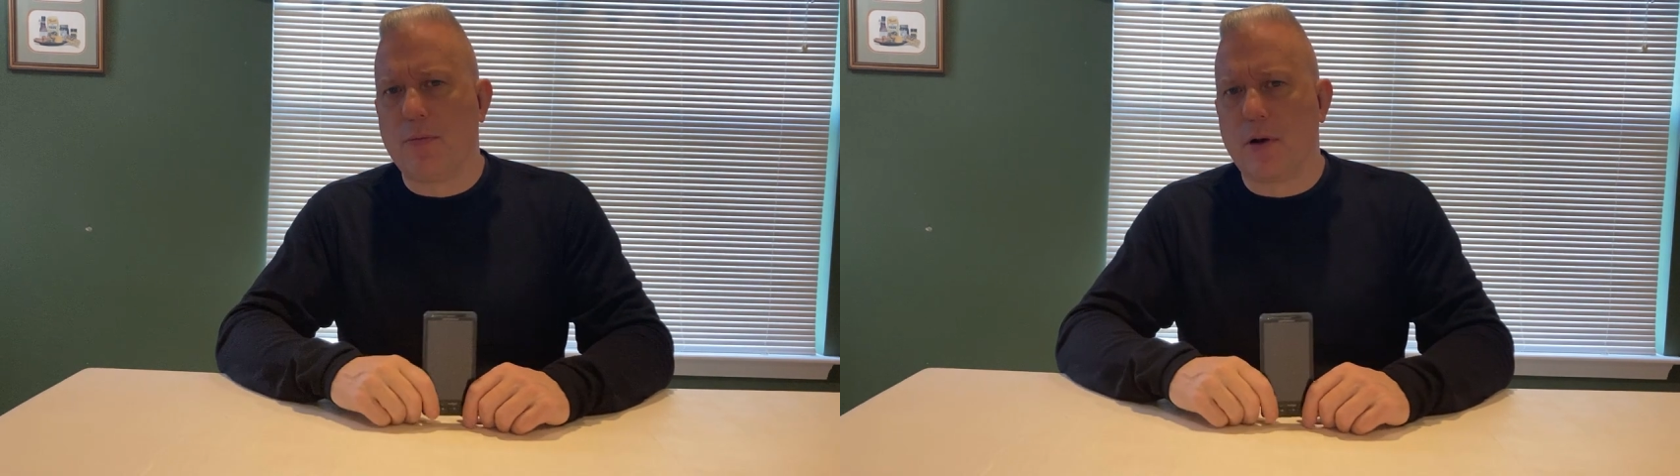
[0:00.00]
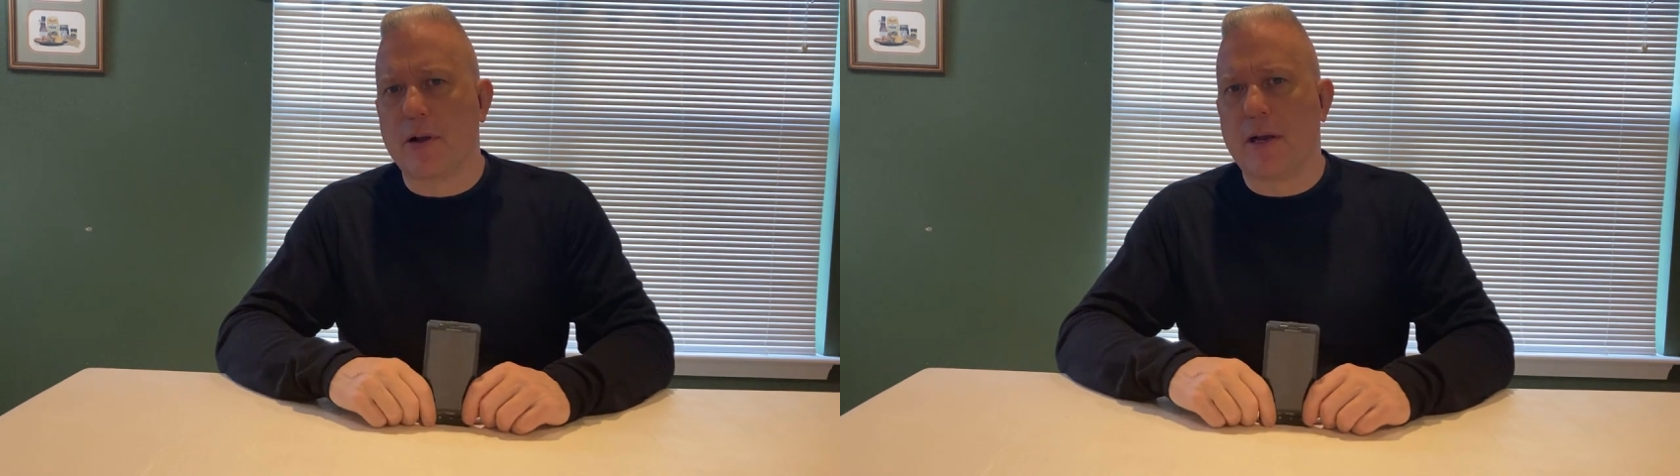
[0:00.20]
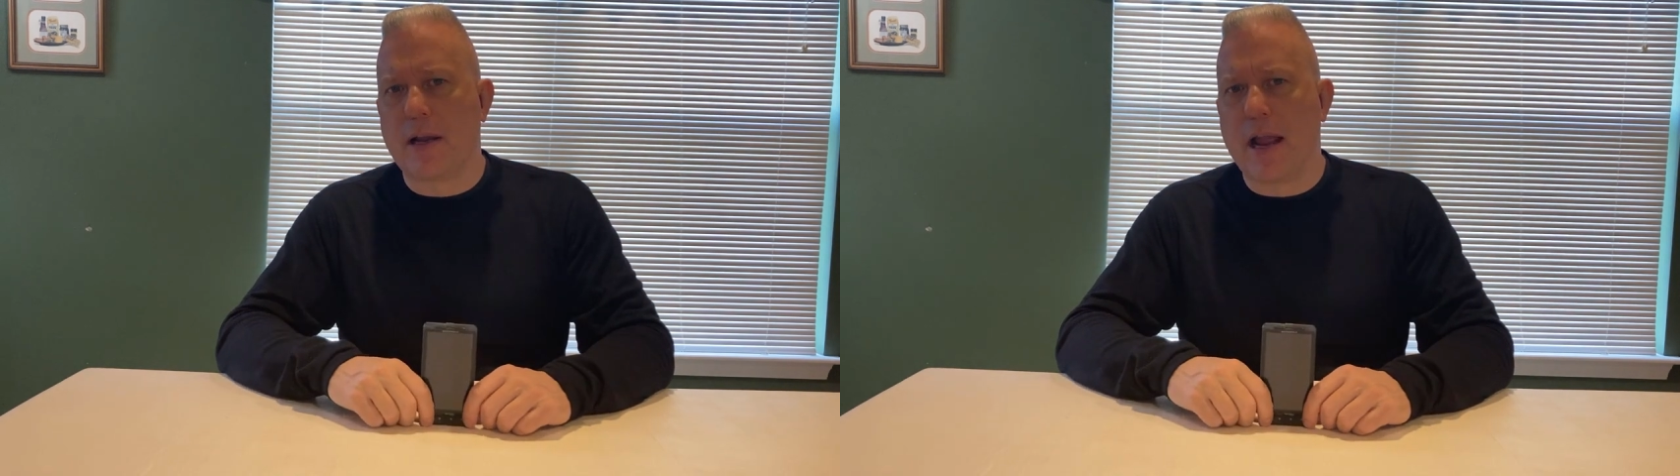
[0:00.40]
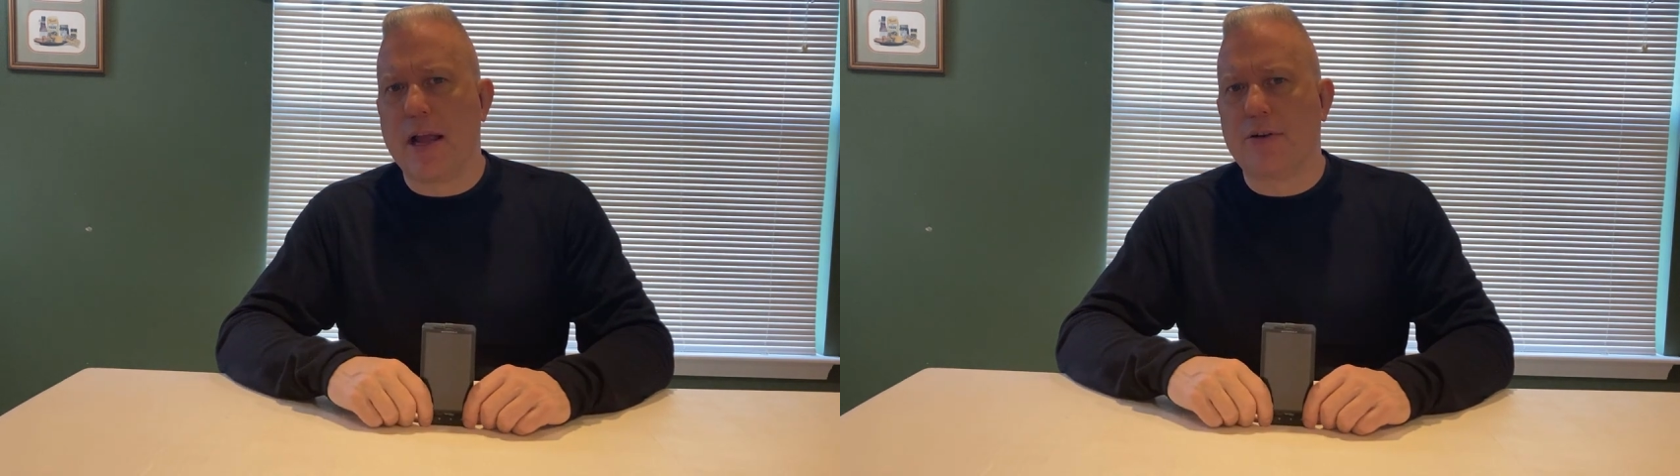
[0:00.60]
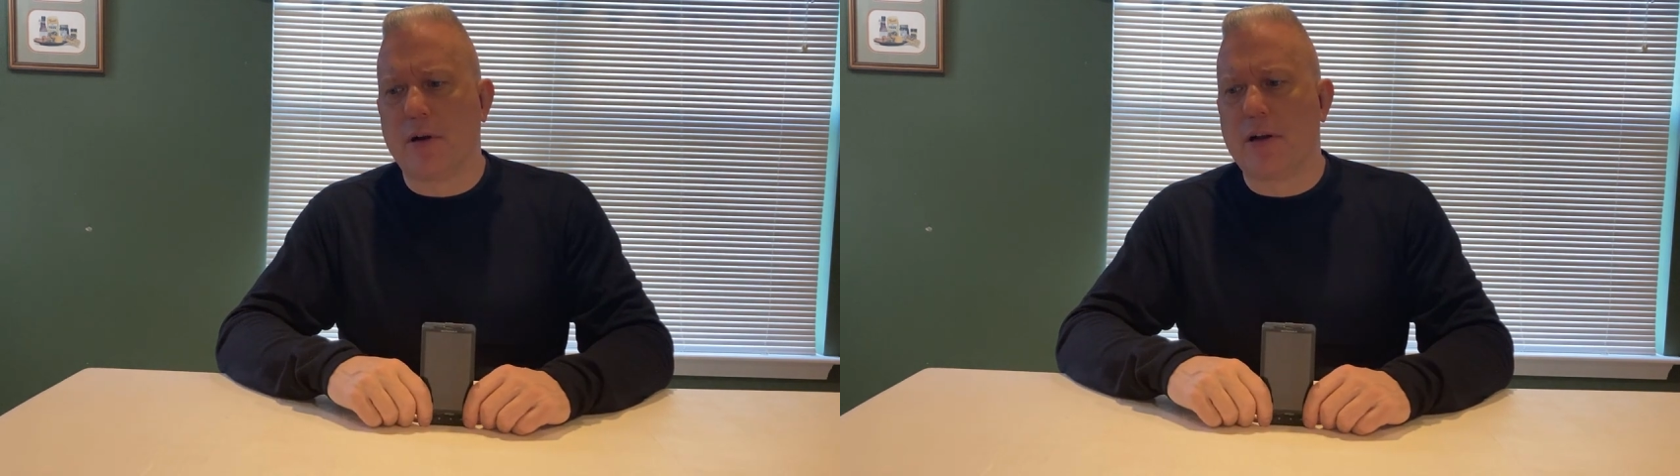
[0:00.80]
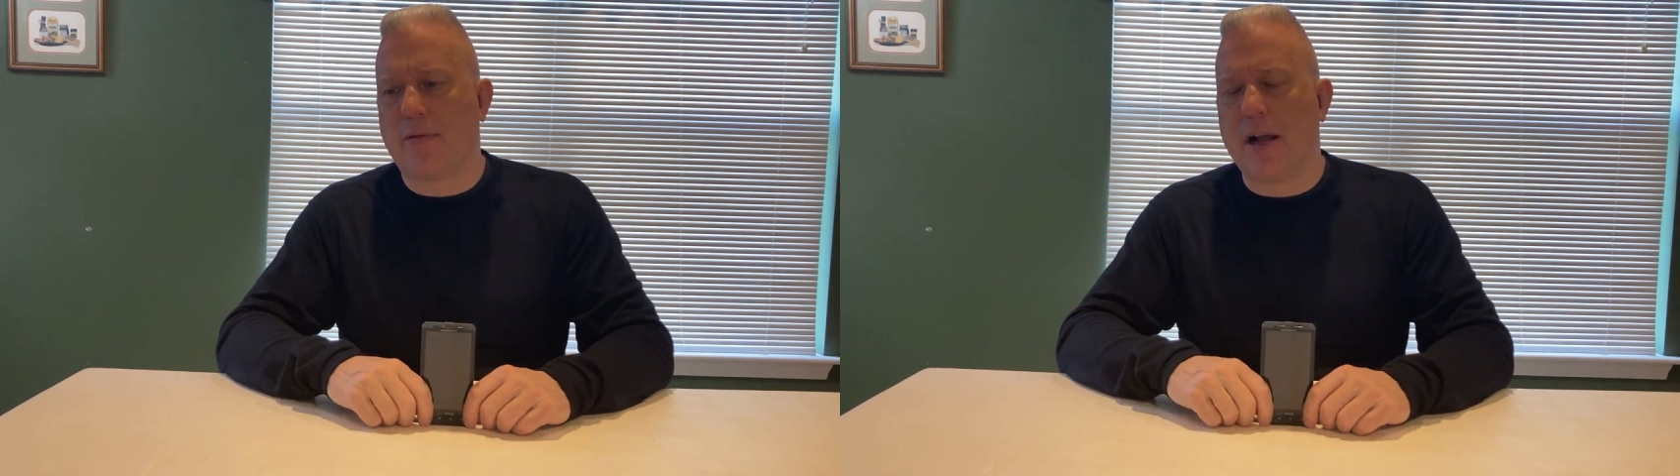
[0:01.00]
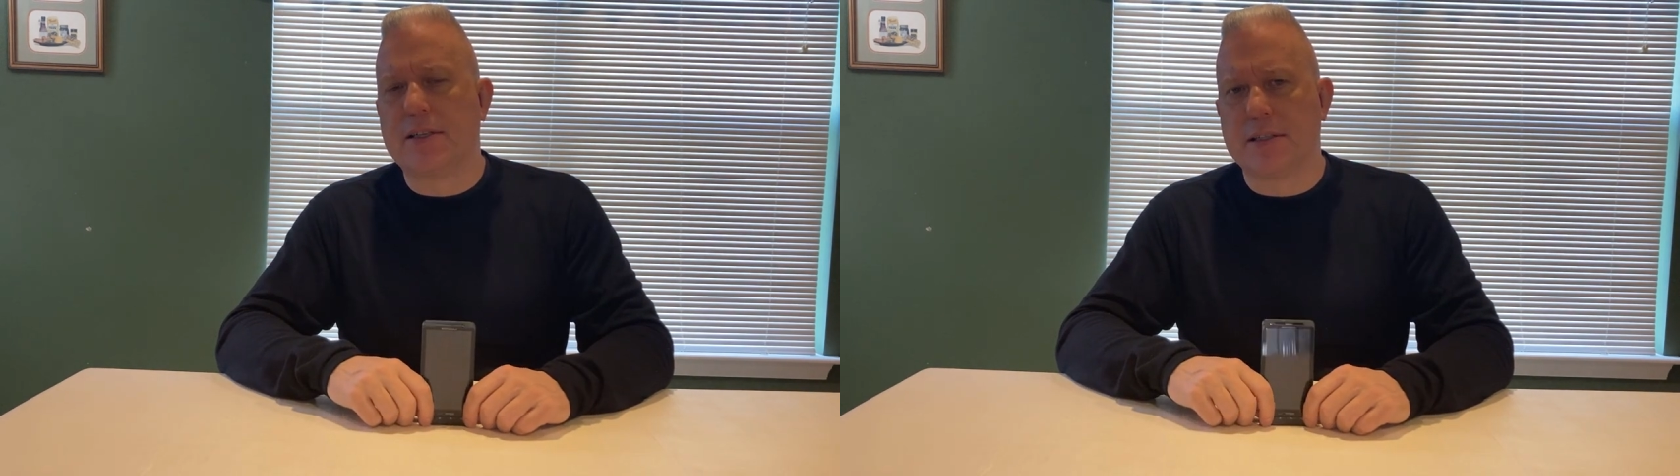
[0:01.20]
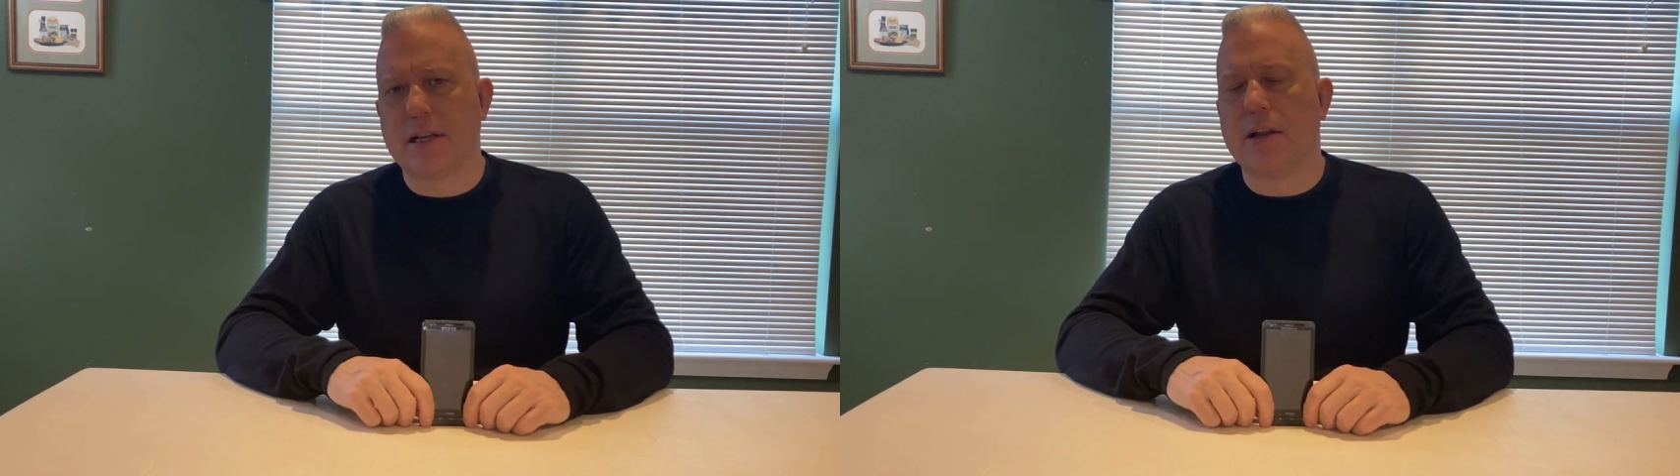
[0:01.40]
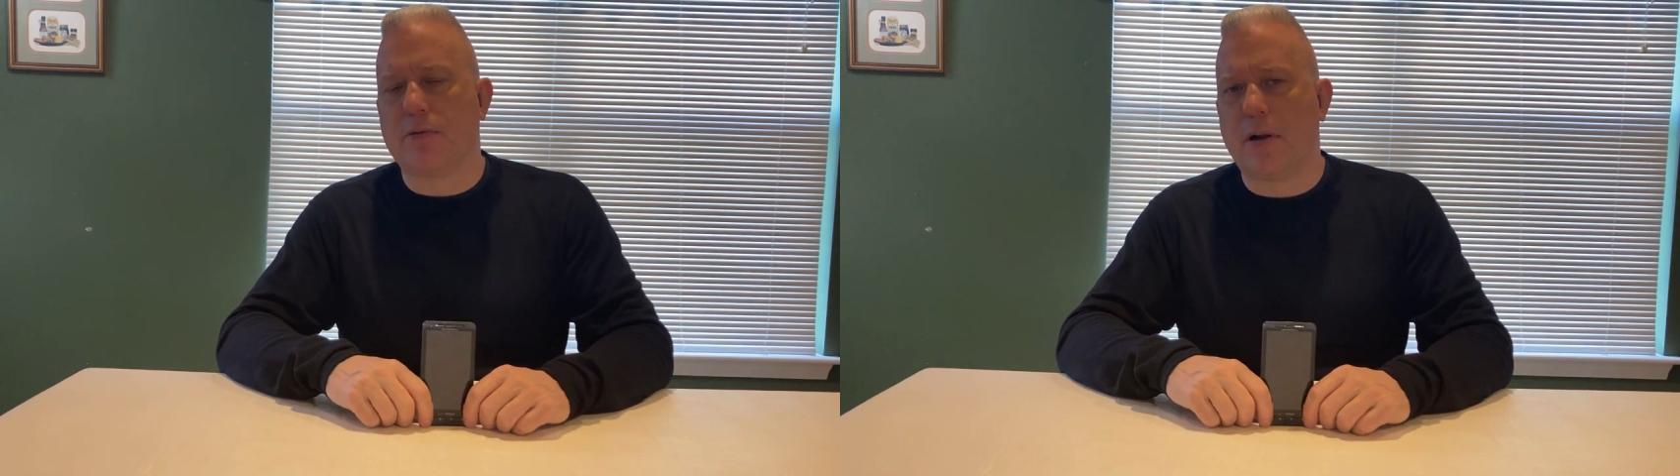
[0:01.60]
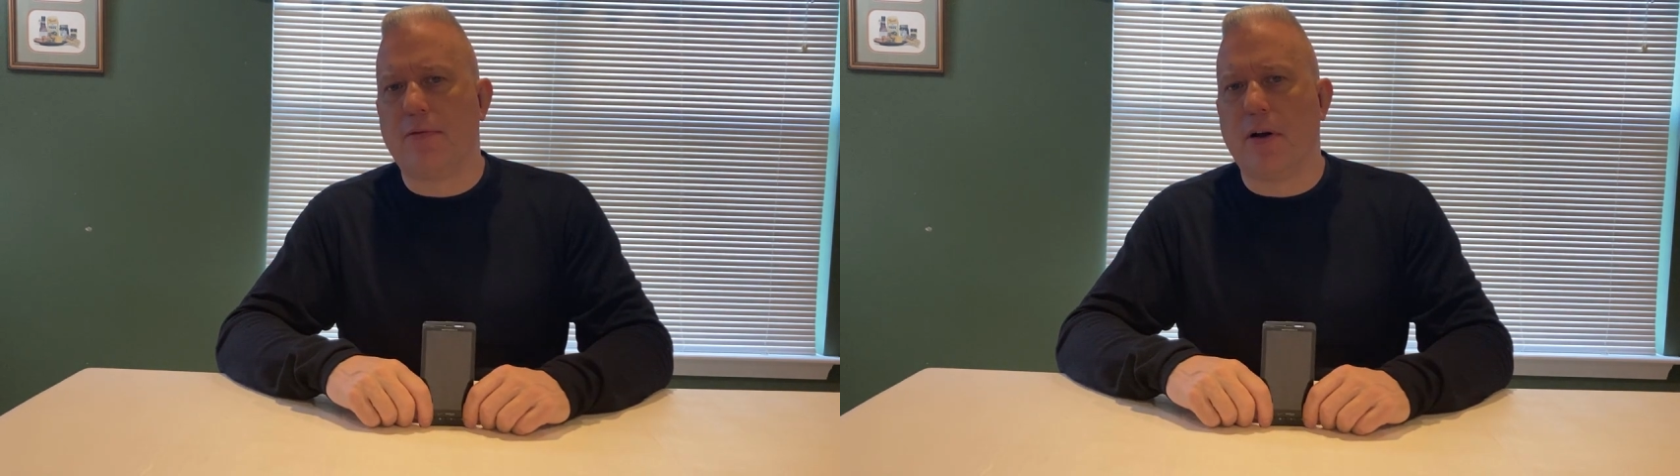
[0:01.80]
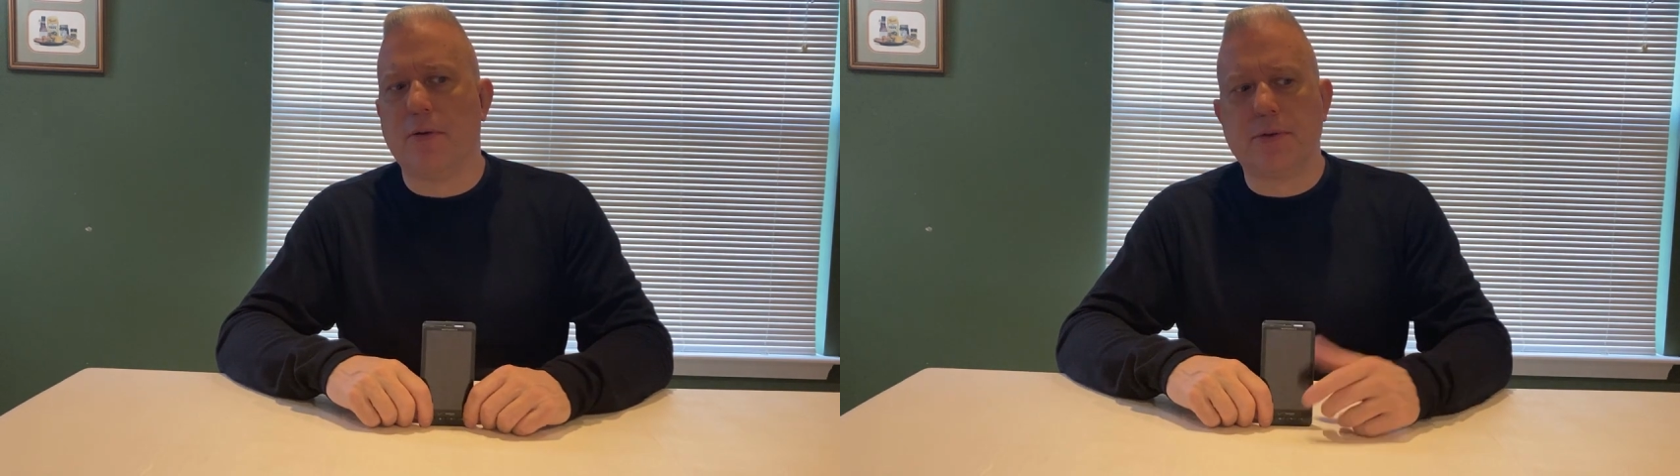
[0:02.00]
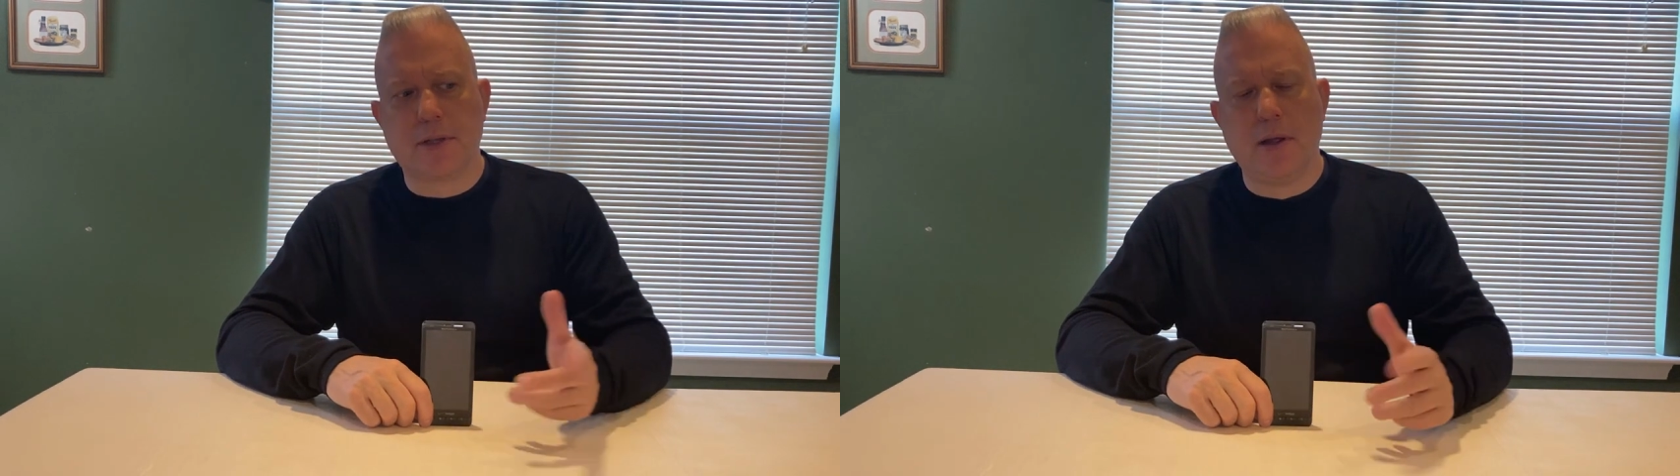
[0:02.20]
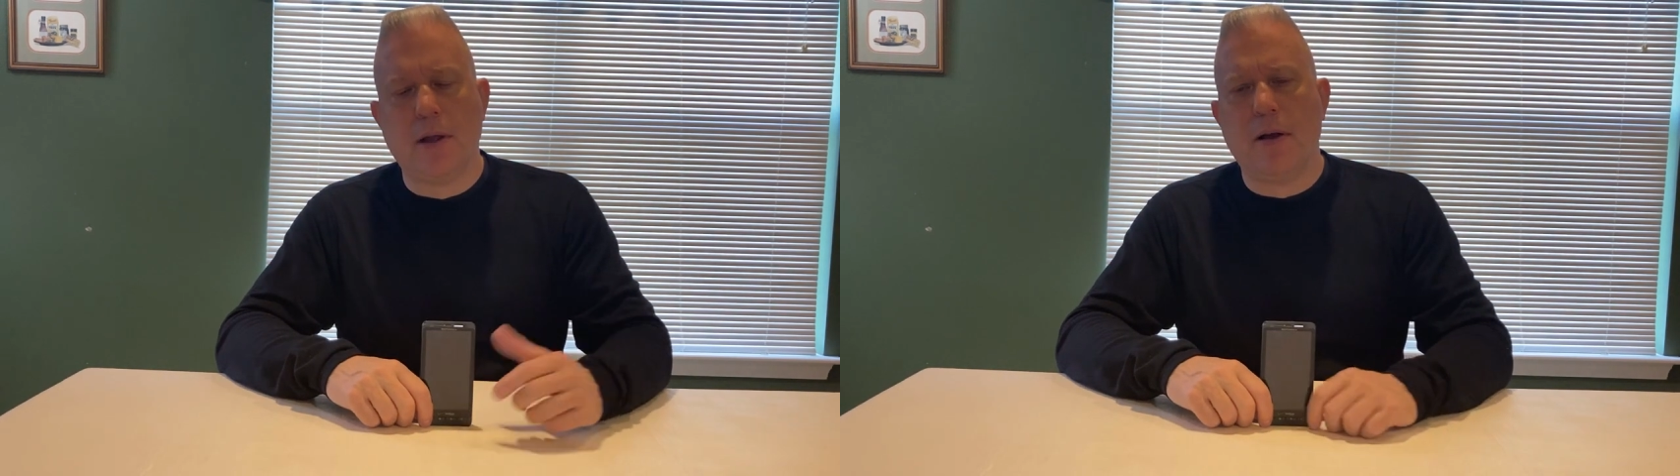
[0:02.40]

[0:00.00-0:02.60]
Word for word: we're looking at Android devices, Android phones,